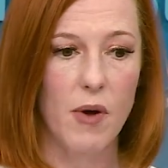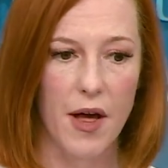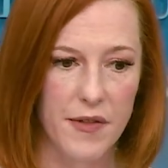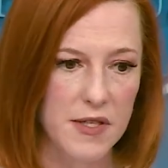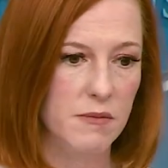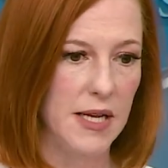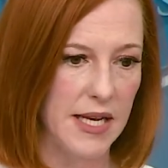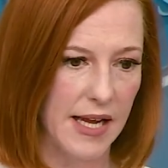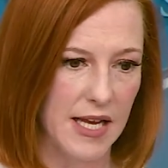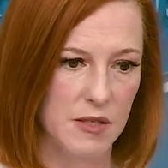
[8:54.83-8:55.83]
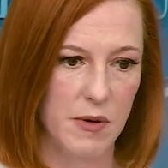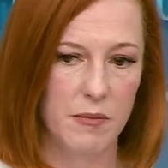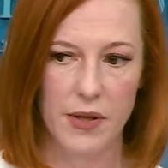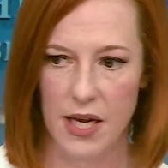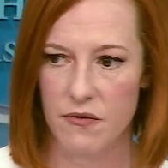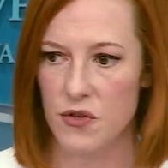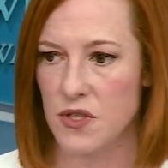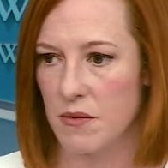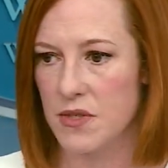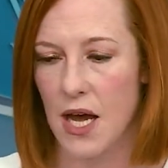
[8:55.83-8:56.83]
While this meeting has been planned for
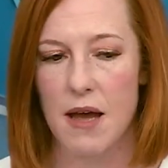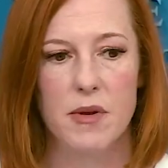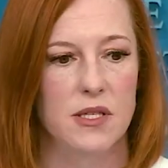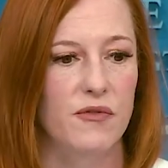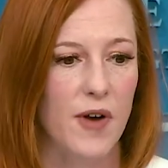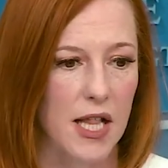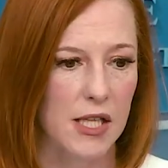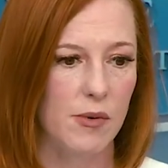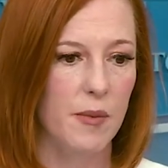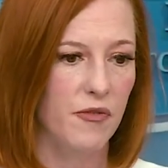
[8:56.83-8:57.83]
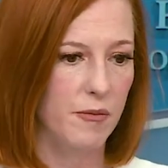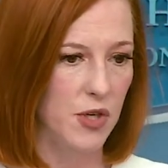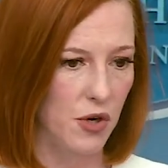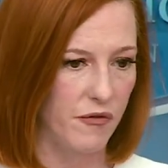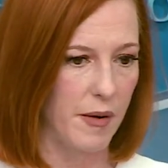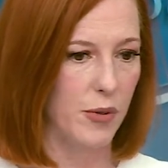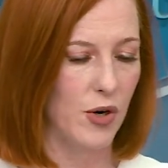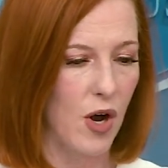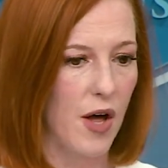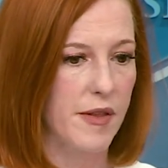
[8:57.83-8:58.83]
some time as a follow-up from the November
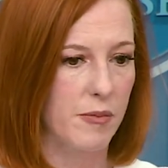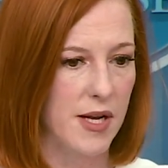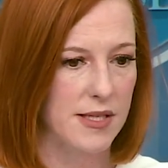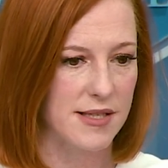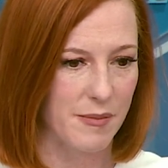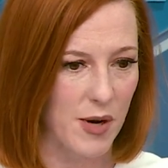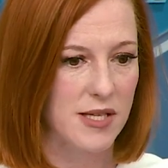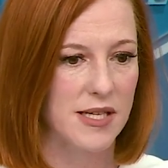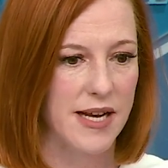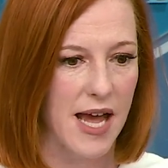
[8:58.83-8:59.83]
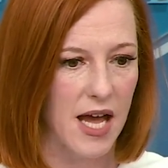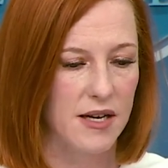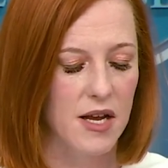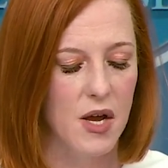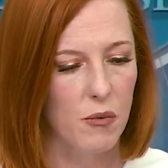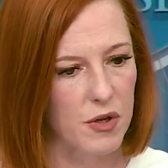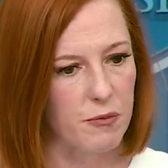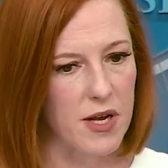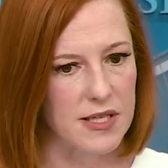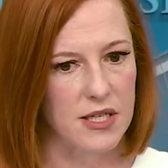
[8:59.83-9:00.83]
call that the president had with
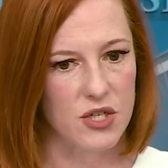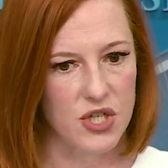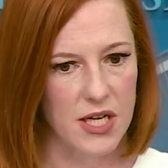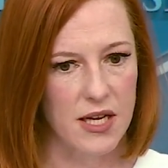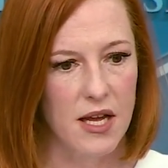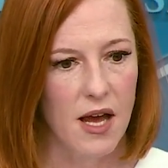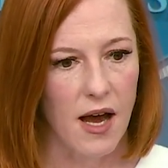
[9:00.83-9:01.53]
President Xi,